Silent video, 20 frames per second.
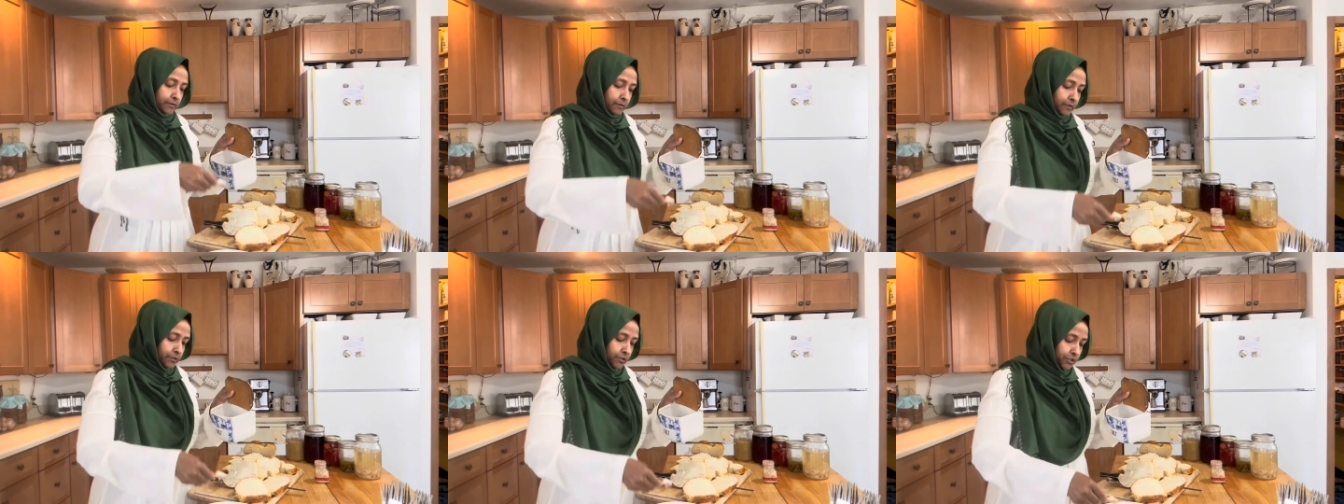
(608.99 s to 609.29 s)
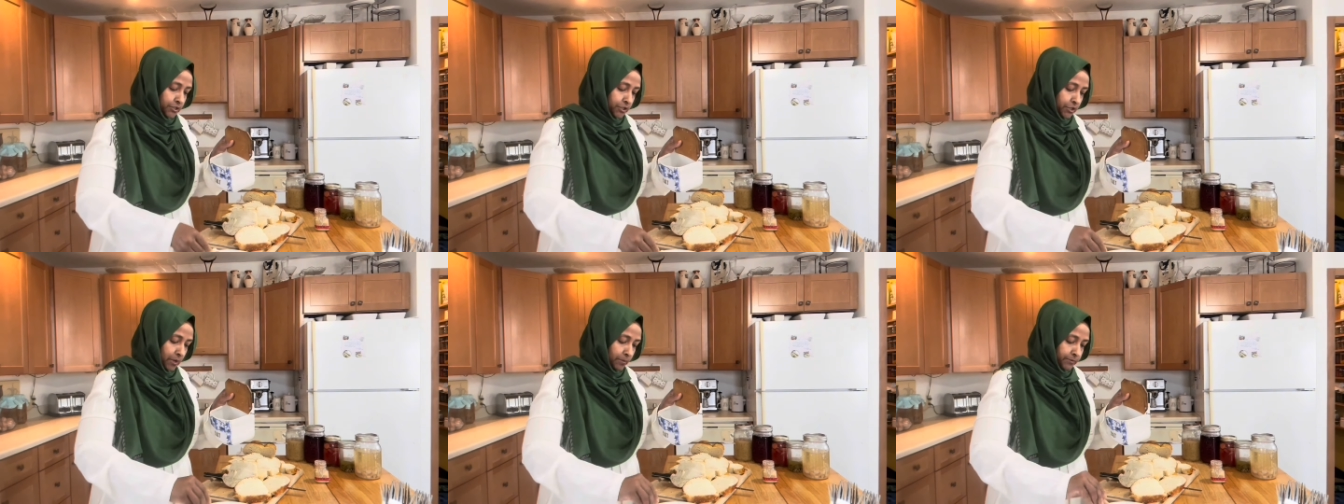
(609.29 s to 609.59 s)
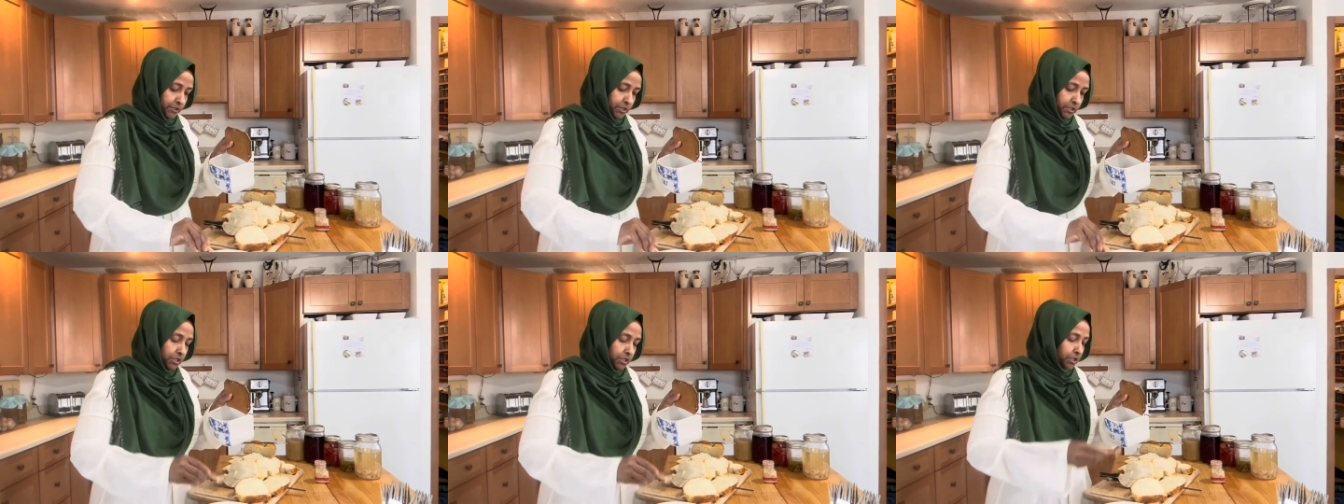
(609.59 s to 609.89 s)
So I'm
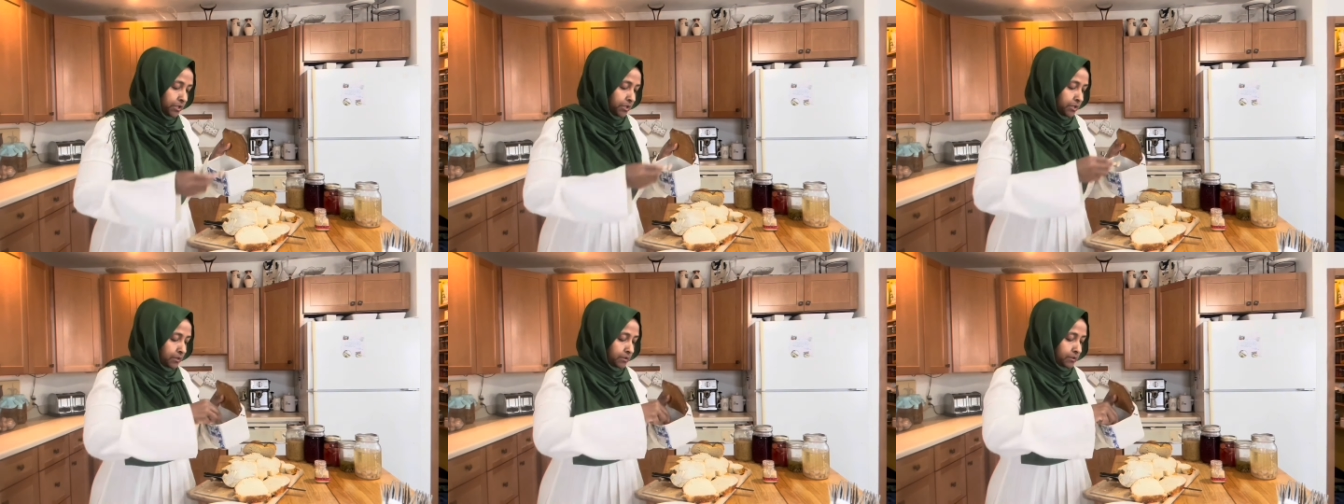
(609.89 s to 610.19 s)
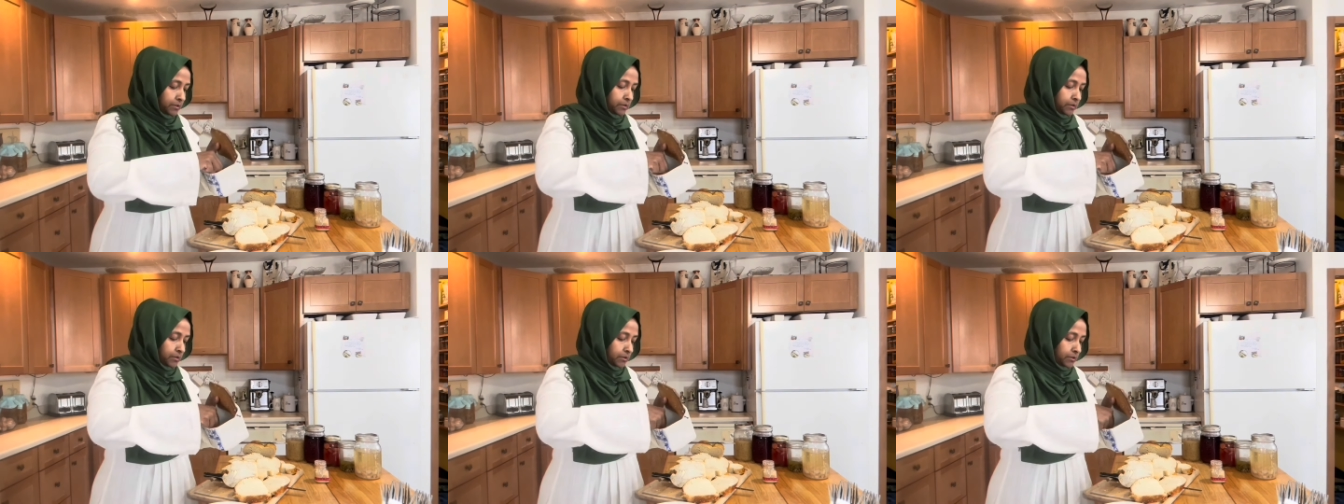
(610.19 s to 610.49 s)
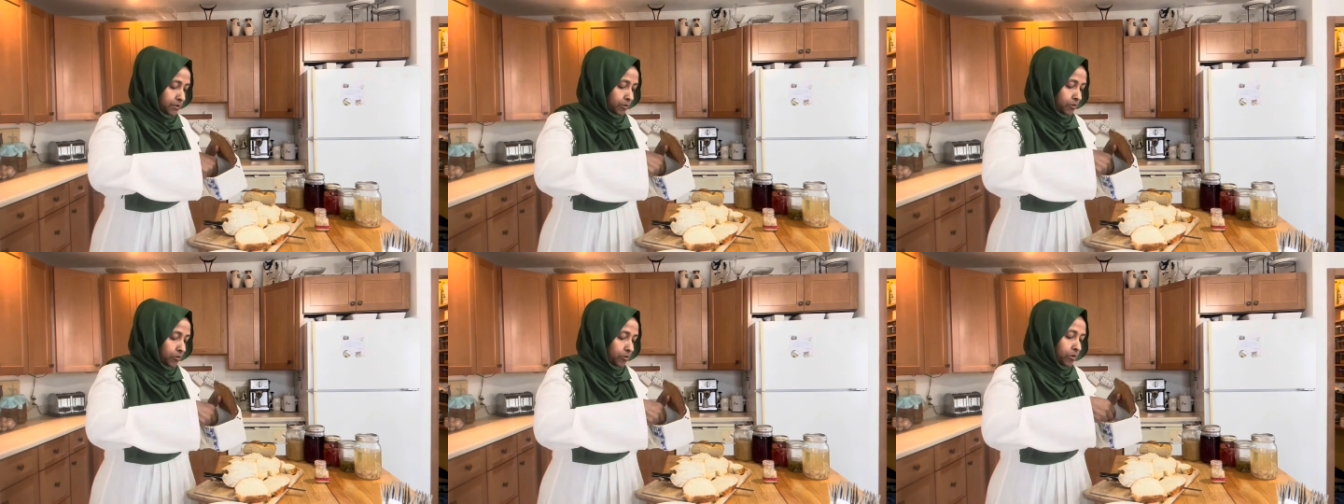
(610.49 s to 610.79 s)
just gonna
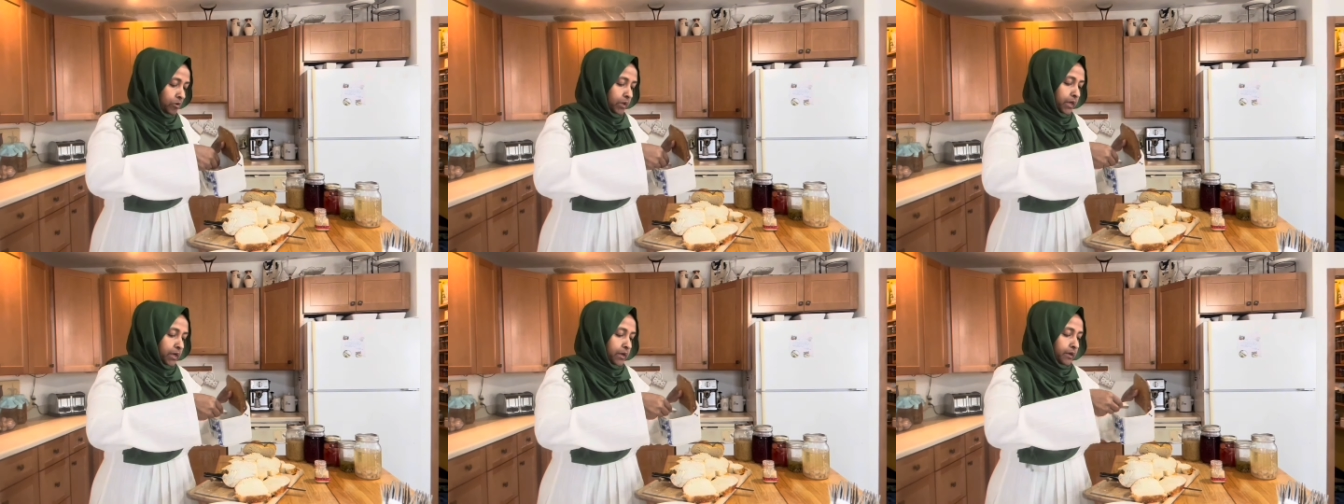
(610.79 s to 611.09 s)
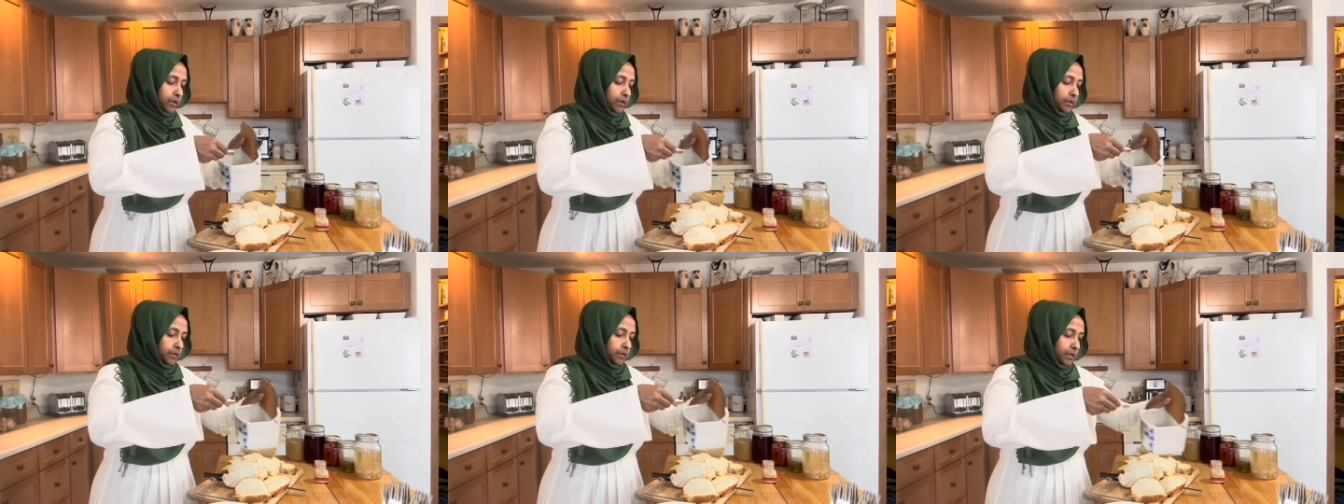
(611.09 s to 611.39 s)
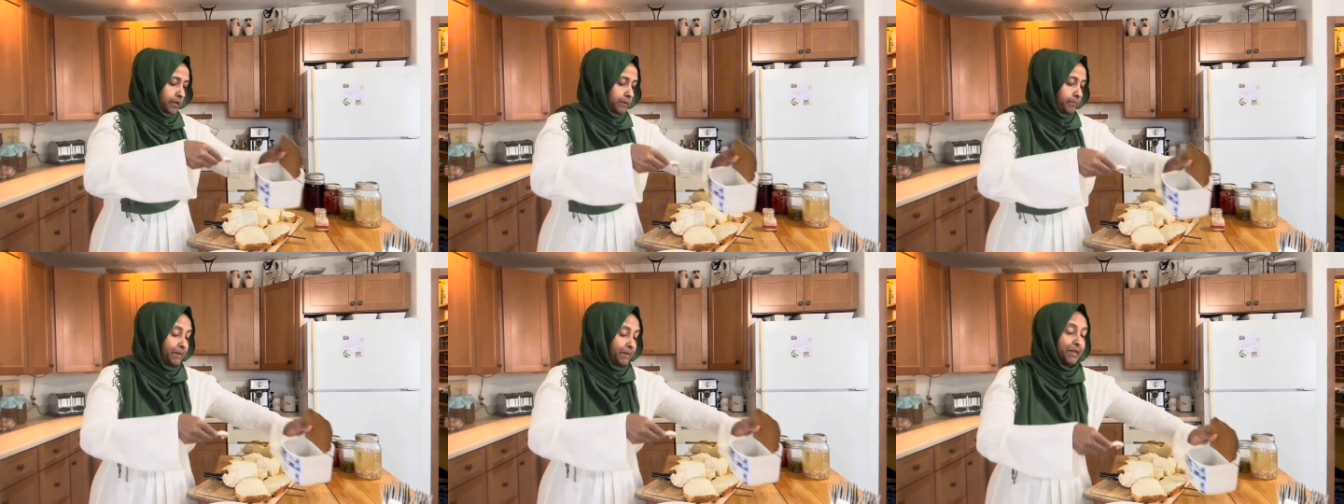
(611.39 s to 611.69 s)
go ahead
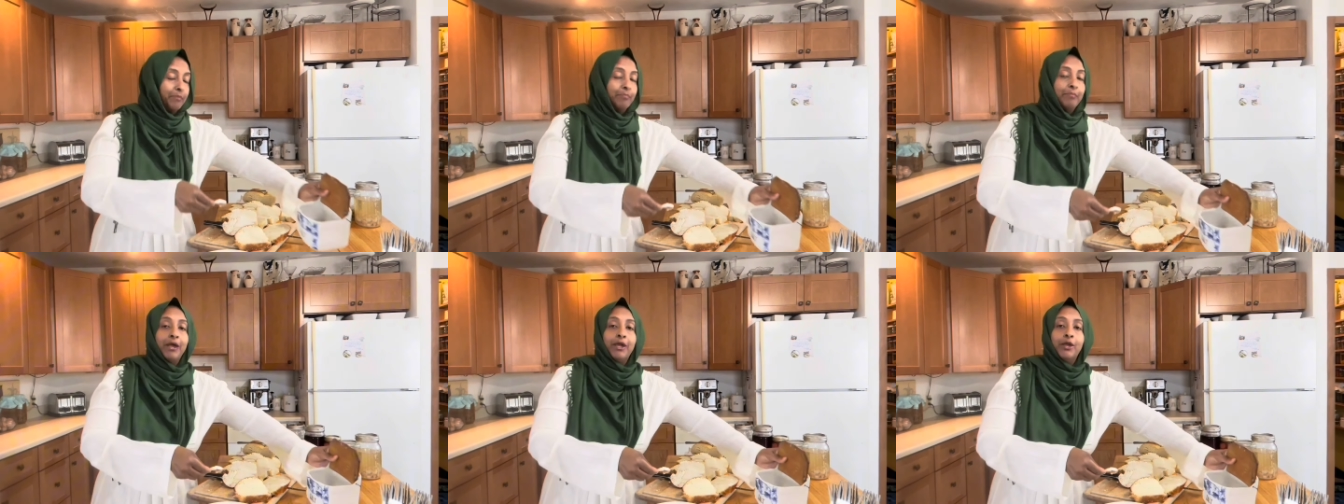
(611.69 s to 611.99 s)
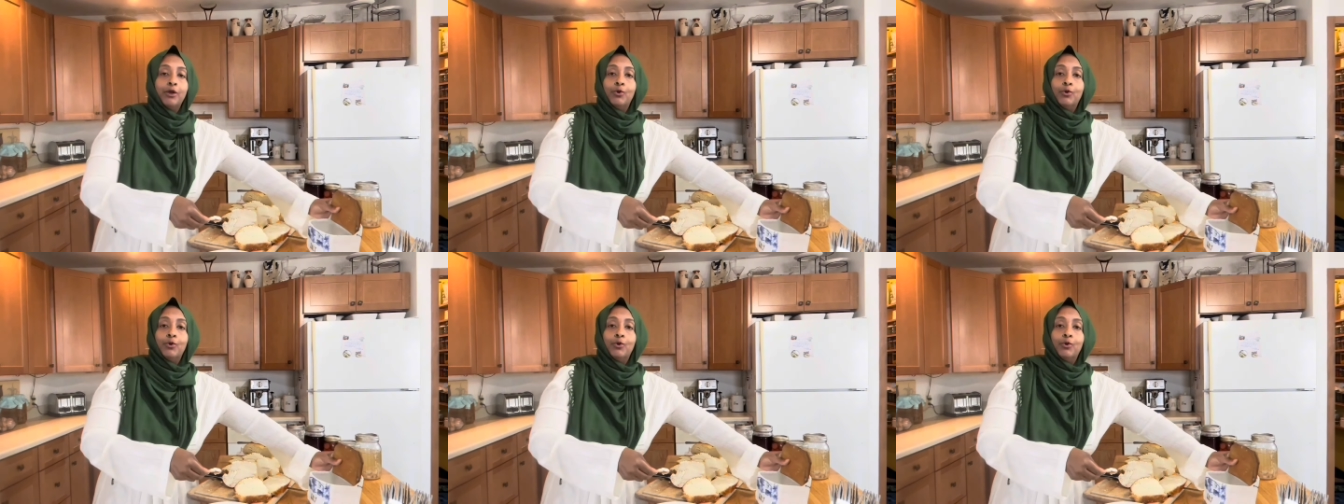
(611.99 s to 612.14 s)
and make my